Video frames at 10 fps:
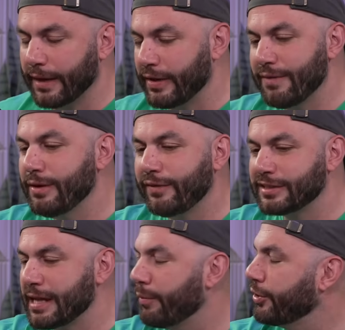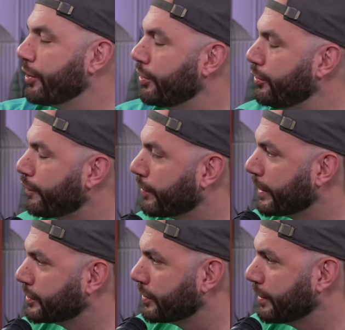Even if it's not what you're going to do for the
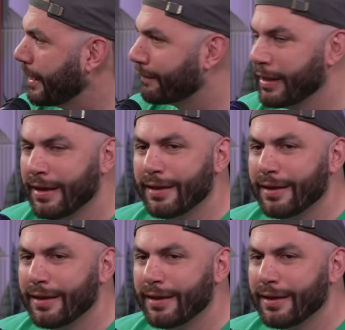rest of your life.